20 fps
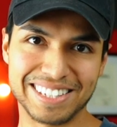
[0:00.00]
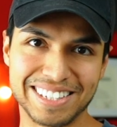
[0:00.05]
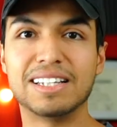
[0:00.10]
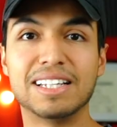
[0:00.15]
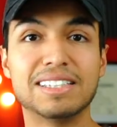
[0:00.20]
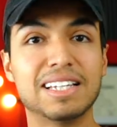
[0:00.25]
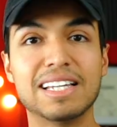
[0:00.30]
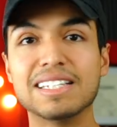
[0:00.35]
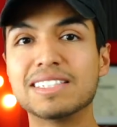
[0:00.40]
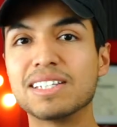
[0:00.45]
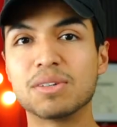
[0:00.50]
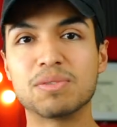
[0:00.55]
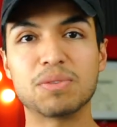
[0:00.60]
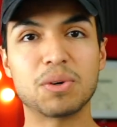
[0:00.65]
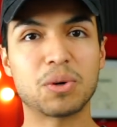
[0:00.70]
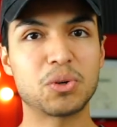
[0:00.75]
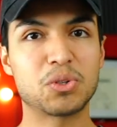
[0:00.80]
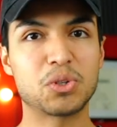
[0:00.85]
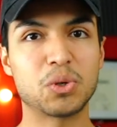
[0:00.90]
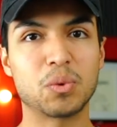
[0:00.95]
This isn't a
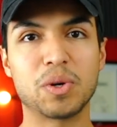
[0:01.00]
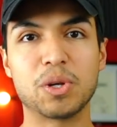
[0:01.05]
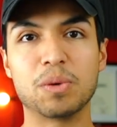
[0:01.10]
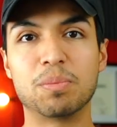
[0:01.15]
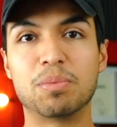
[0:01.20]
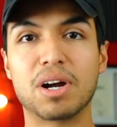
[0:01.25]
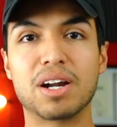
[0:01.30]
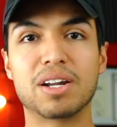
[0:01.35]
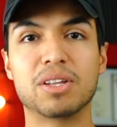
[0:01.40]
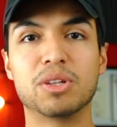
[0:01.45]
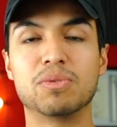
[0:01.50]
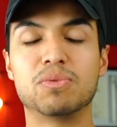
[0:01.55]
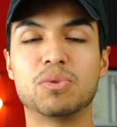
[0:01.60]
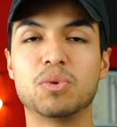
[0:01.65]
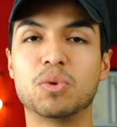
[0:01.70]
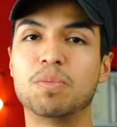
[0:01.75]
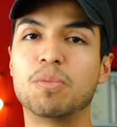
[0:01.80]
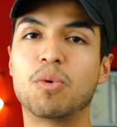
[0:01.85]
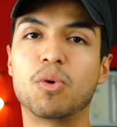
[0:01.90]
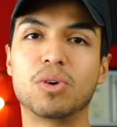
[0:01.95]
photo shoot where you brought in the
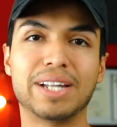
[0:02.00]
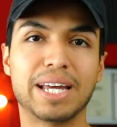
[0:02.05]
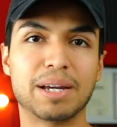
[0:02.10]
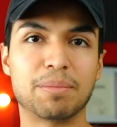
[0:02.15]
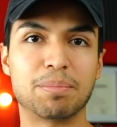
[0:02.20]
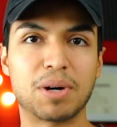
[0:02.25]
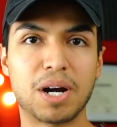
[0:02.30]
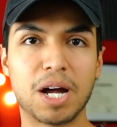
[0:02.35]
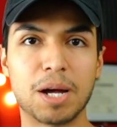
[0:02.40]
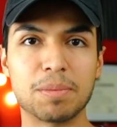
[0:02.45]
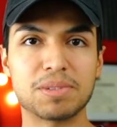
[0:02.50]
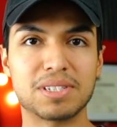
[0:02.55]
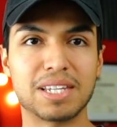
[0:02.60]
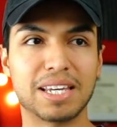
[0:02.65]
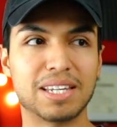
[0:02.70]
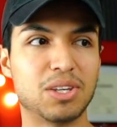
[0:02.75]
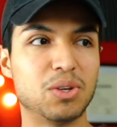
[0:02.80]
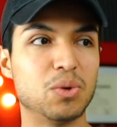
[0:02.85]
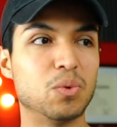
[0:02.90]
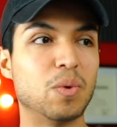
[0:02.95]
food more like props,
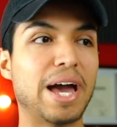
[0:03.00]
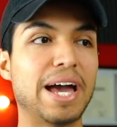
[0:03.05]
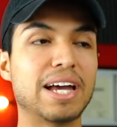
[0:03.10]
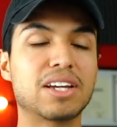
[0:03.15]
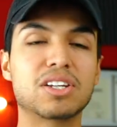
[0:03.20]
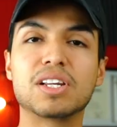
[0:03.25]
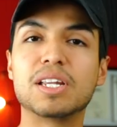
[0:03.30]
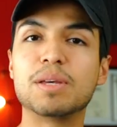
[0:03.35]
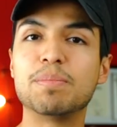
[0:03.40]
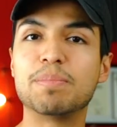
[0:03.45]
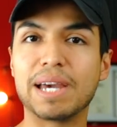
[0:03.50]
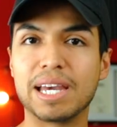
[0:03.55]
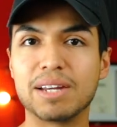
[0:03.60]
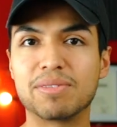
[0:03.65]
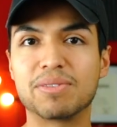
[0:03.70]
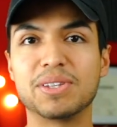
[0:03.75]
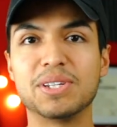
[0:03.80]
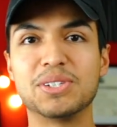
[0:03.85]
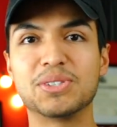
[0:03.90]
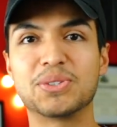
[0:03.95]
like you actually paid
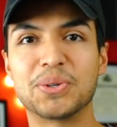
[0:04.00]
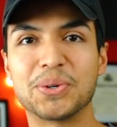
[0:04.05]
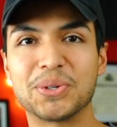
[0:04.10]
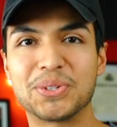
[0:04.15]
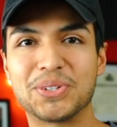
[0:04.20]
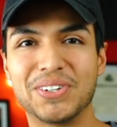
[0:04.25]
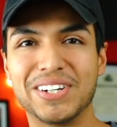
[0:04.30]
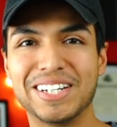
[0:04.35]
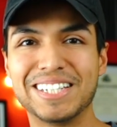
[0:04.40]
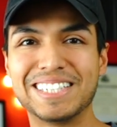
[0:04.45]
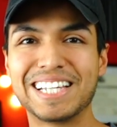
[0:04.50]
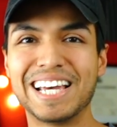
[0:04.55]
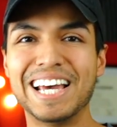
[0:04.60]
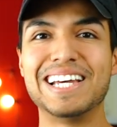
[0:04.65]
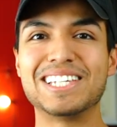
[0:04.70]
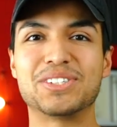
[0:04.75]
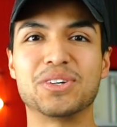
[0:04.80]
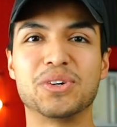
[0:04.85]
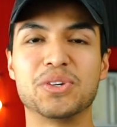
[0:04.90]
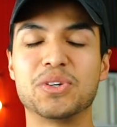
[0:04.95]
for these groceries,
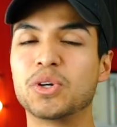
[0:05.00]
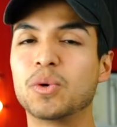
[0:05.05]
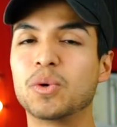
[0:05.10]
so you